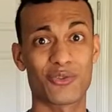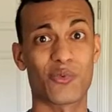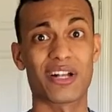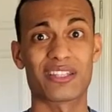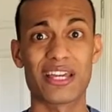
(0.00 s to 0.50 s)

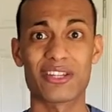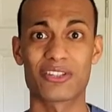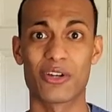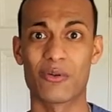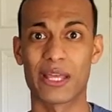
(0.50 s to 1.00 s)
watch that
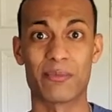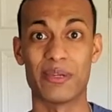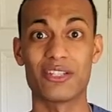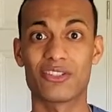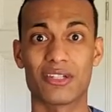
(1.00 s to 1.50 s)
show, like
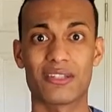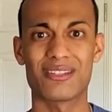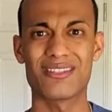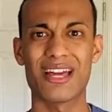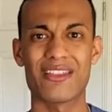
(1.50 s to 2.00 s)
binge it. It's
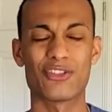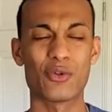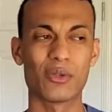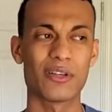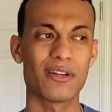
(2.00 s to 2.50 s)
not
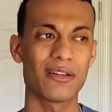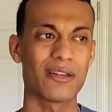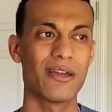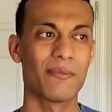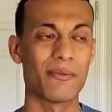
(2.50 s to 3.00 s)
too long,
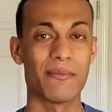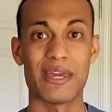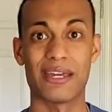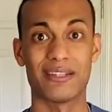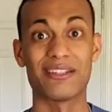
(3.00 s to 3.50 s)
but
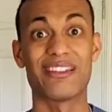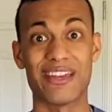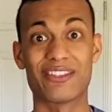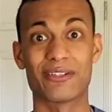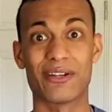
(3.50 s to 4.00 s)
man,
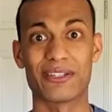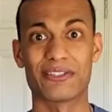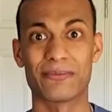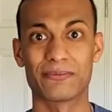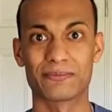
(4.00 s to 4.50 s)
it's
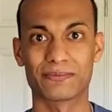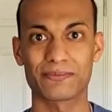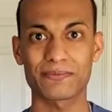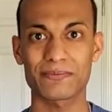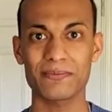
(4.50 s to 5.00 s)
awesome.
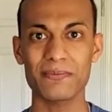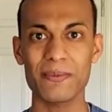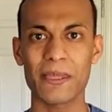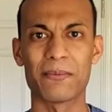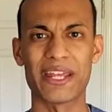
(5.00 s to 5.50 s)

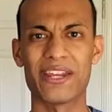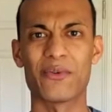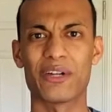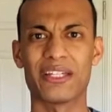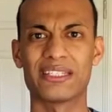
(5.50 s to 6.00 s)
But
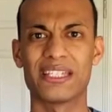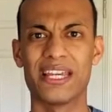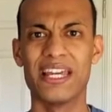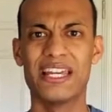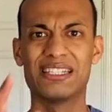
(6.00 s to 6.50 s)
anyways,
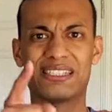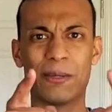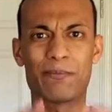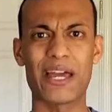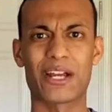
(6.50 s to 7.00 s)
sit
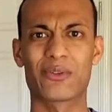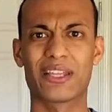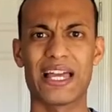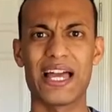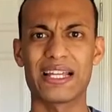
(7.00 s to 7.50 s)
back,
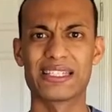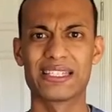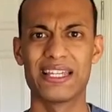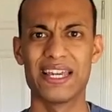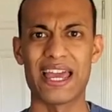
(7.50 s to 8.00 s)
relax,
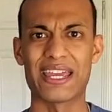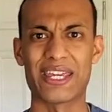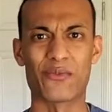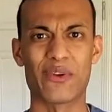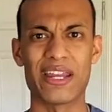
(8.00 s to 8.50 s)
and
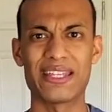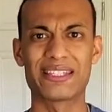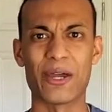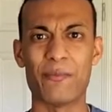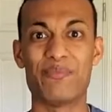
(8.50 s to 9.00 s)
get ready
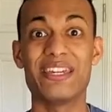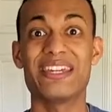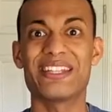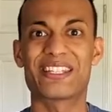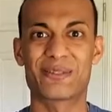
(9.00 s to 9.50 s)
to be
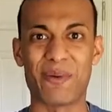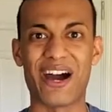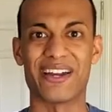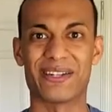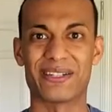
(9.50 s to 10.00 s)

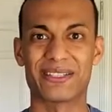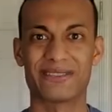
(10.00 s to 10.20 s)
inspired.